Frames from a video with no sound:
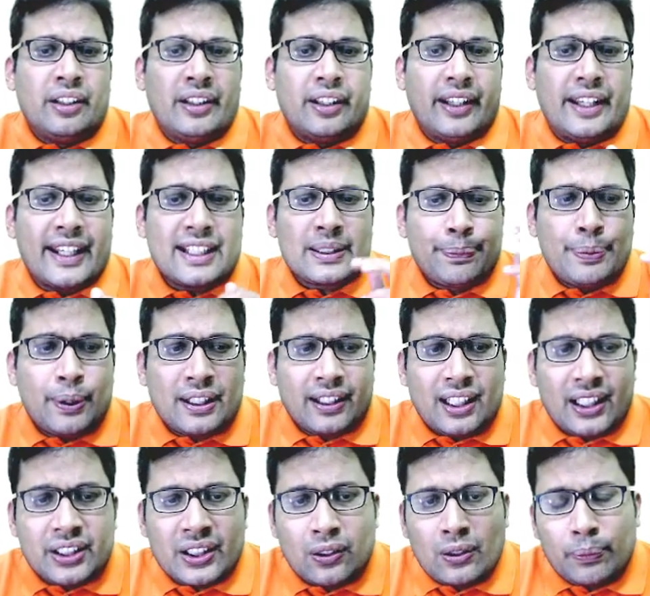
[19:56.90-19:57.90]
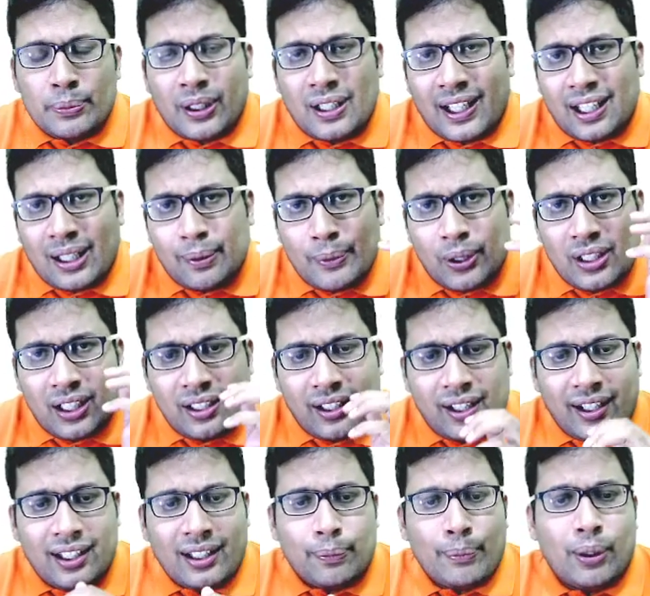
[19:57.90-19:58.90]
expectation of the recommended
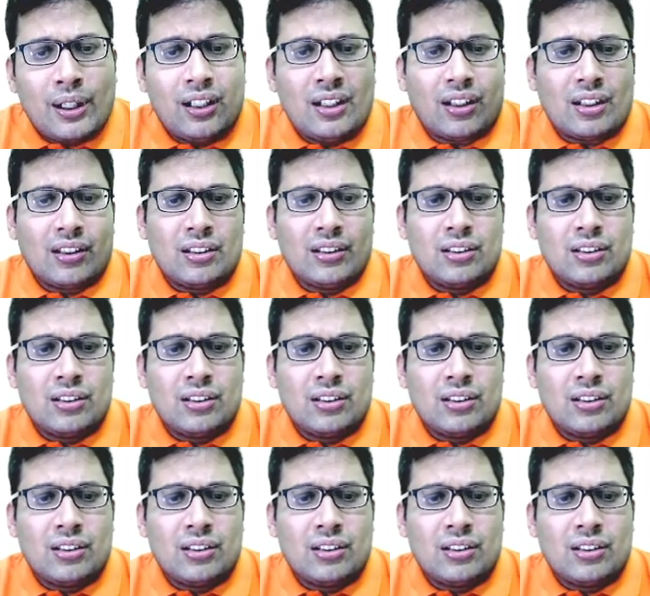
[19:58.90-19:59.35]
treatment,